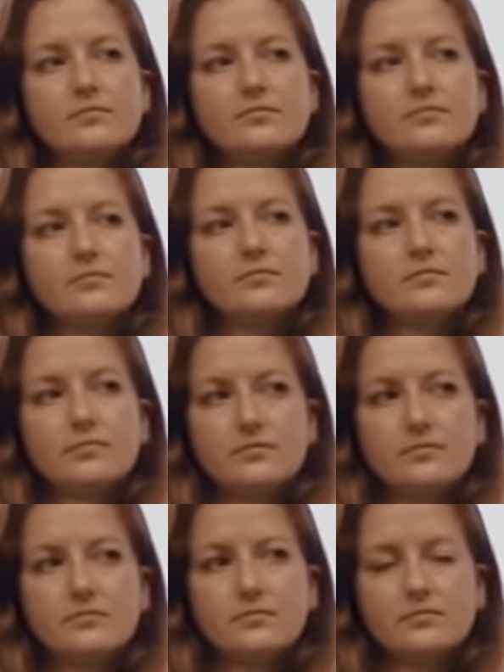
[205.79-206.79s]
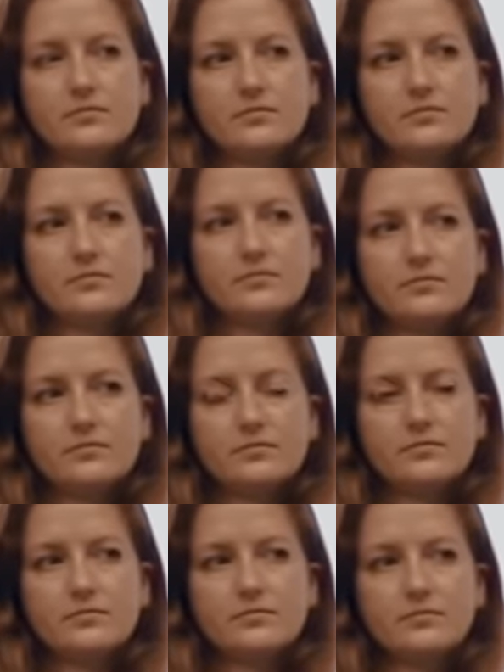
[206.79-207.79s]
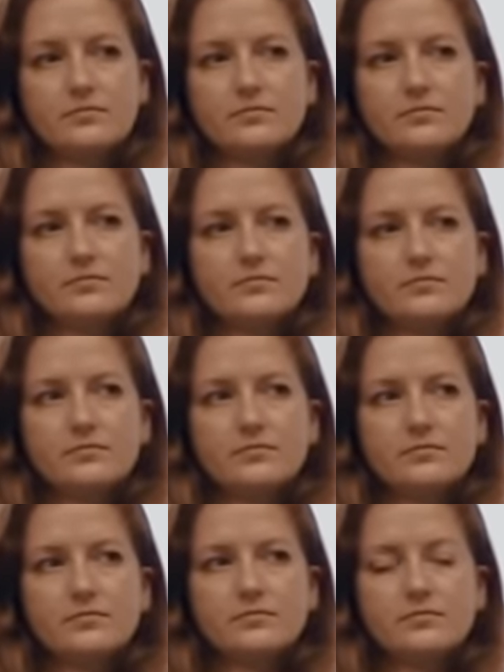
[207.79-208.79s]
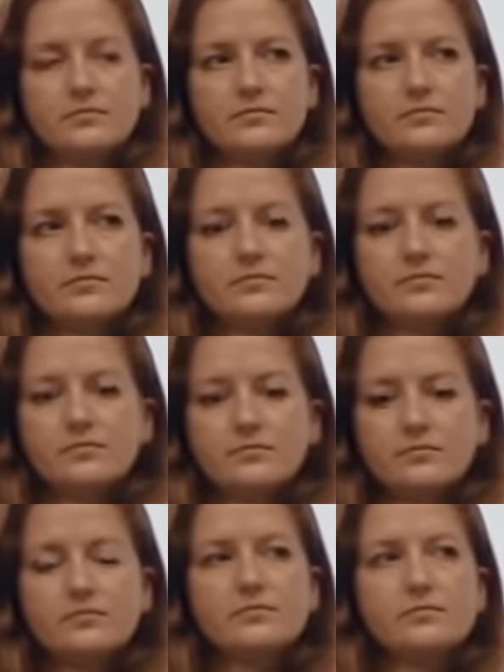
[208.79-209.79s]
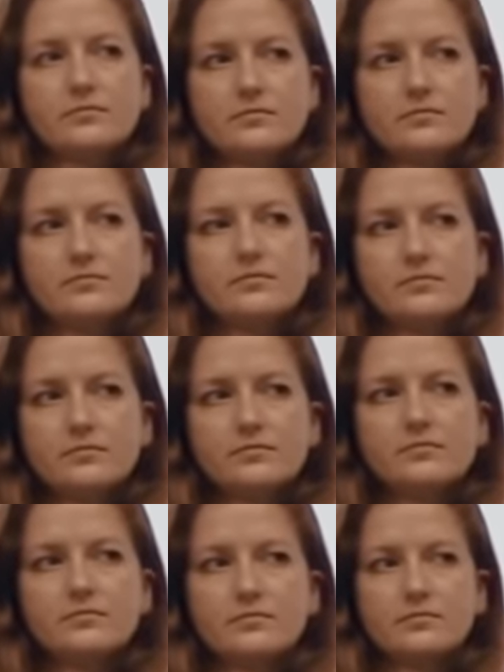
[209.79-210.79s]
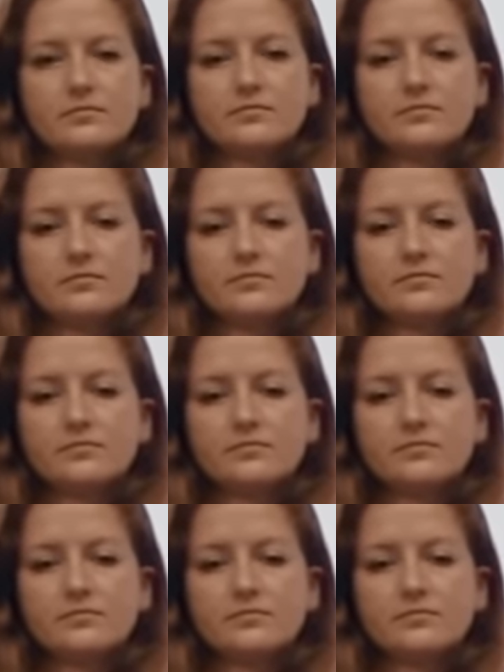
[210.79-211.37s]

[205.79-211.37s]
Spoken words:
(not speaking)